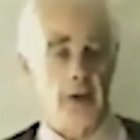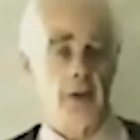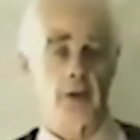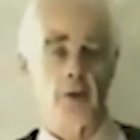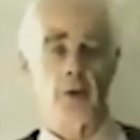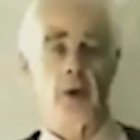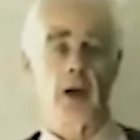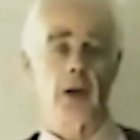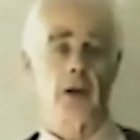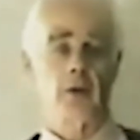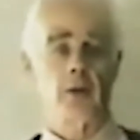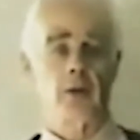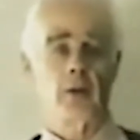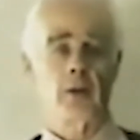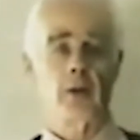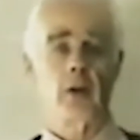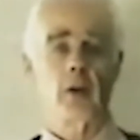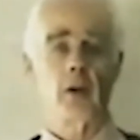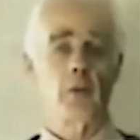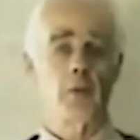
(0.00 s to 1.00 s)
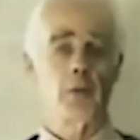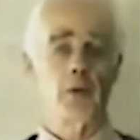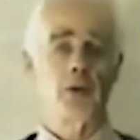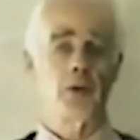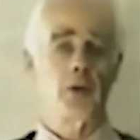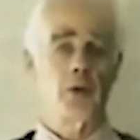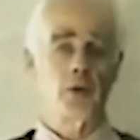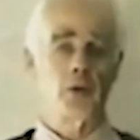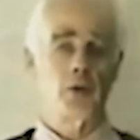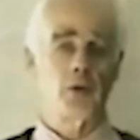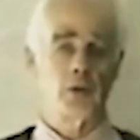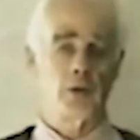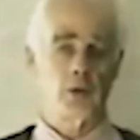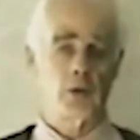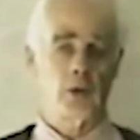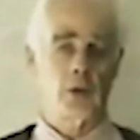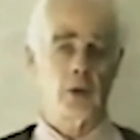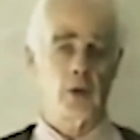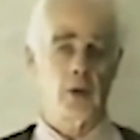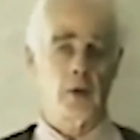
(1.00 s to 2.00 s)
their interaction
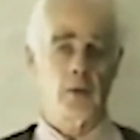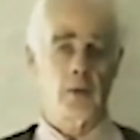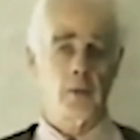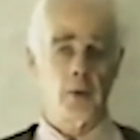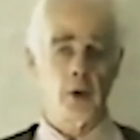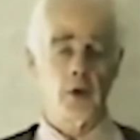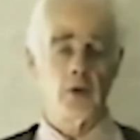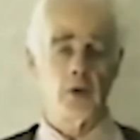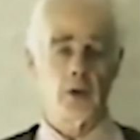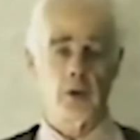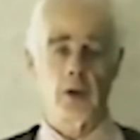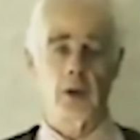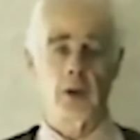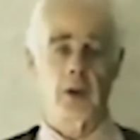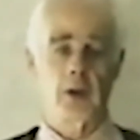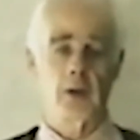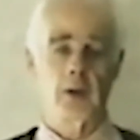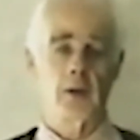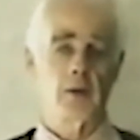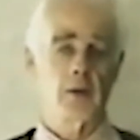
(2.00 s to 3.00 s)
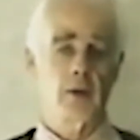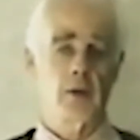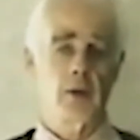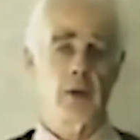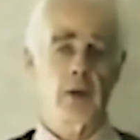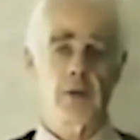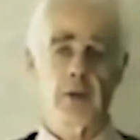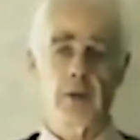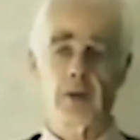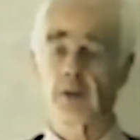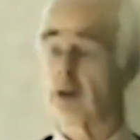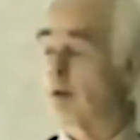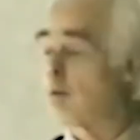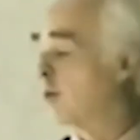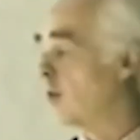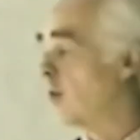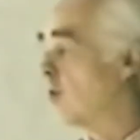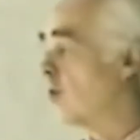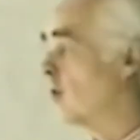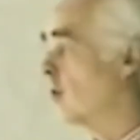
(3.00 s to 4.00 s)
produce most of the living
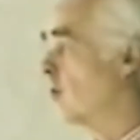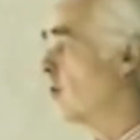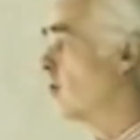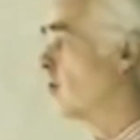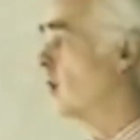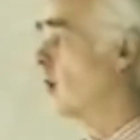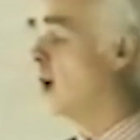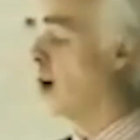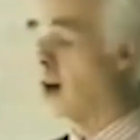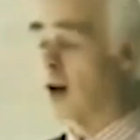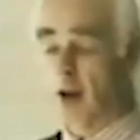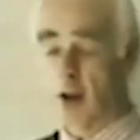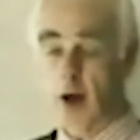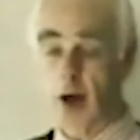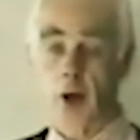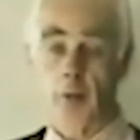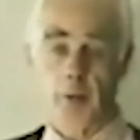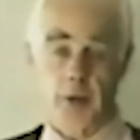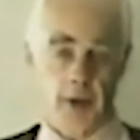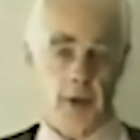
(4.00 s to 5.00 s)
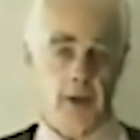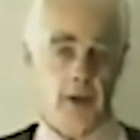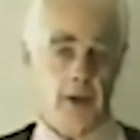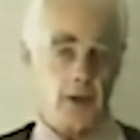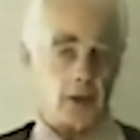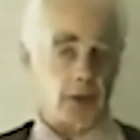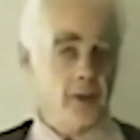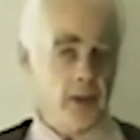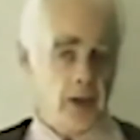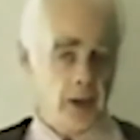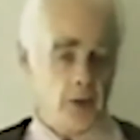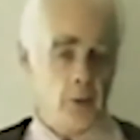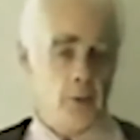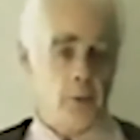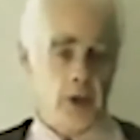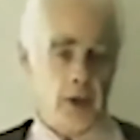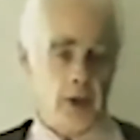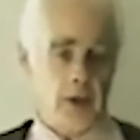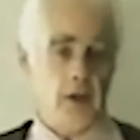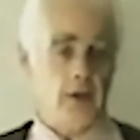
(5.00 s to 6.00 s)
substances. Carbon, in this
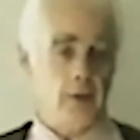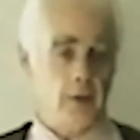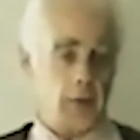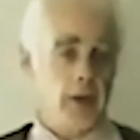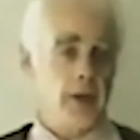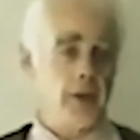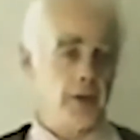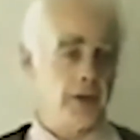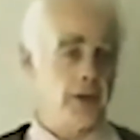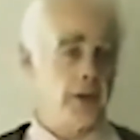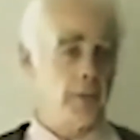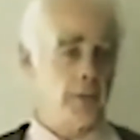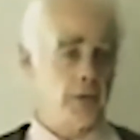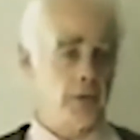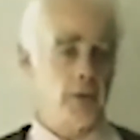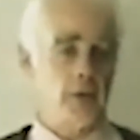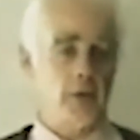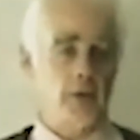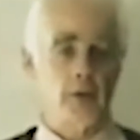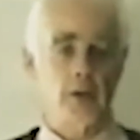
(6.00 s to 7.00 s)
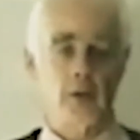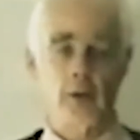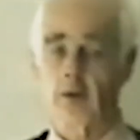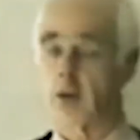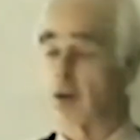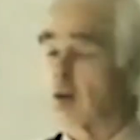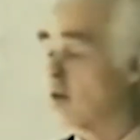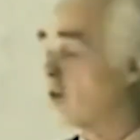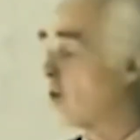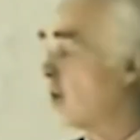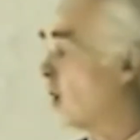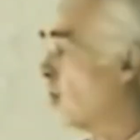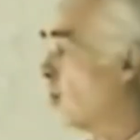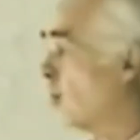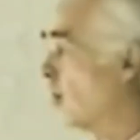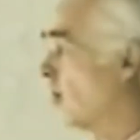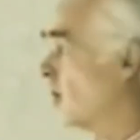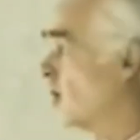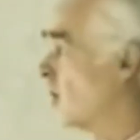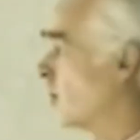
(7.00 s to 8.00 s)
sense, being the mother substances of Viktor
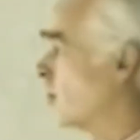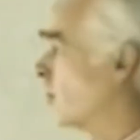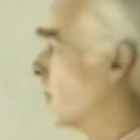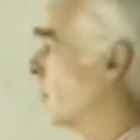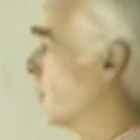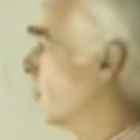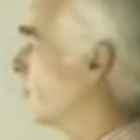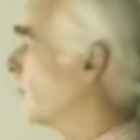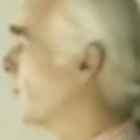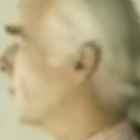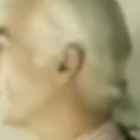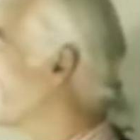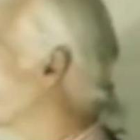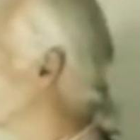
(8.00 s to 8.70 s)
Schauberger as well.